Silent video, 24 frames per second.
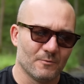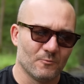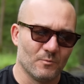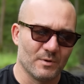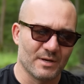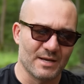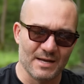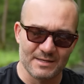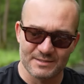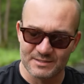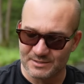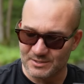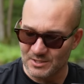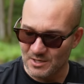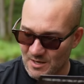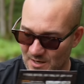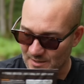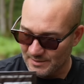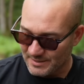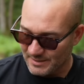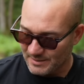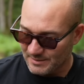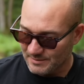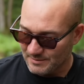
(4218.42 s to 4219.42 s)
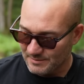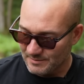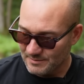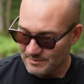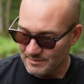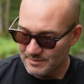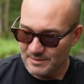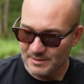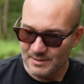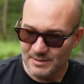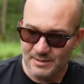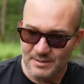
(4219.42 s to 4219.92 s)
we got to talking
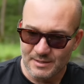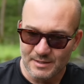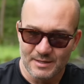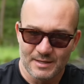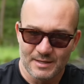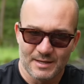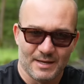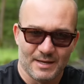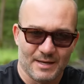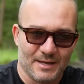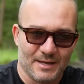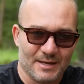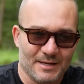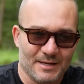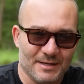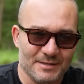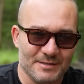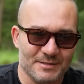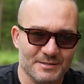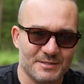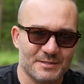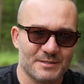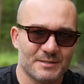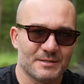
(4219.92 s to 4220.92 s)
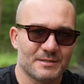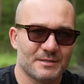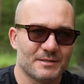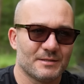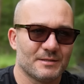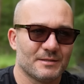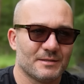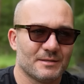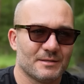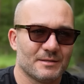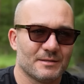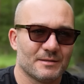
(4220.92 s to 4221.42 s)
and
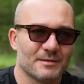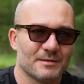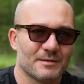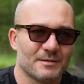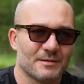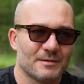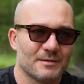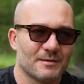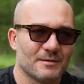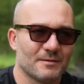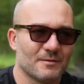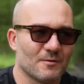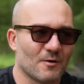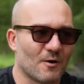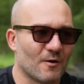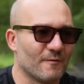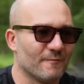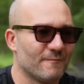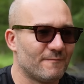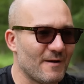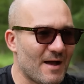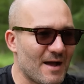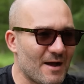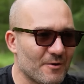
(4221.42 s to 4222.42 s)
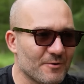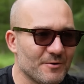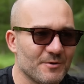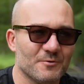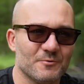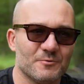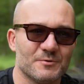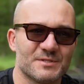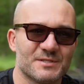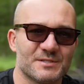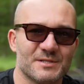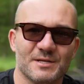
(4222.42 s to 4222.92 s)
our
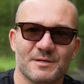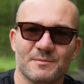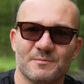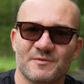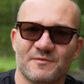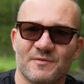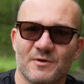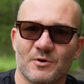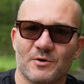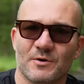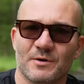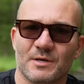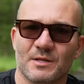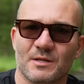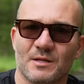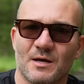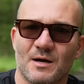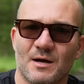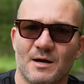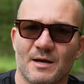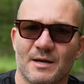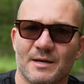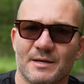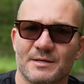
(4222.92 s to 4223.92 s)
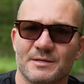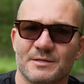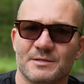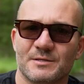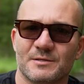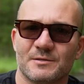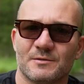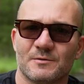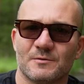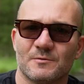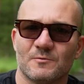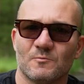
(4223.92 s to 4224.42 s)
values seemed very
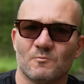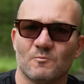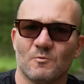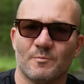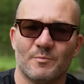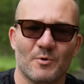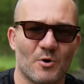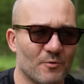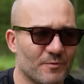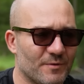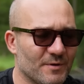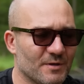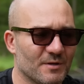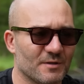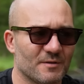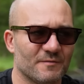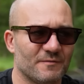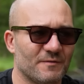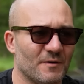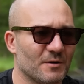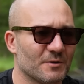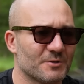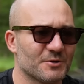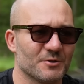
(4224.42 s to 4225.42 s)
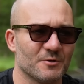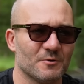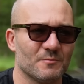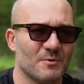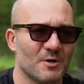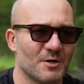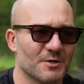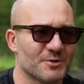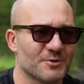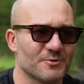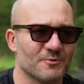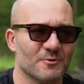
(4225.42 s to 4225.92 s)
aligned. We're both into the functional
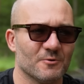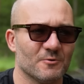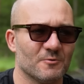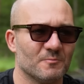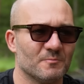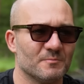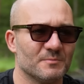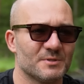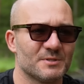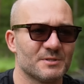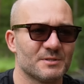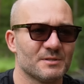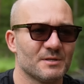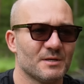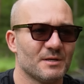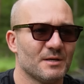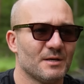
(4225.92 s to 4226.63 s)
mushrooms.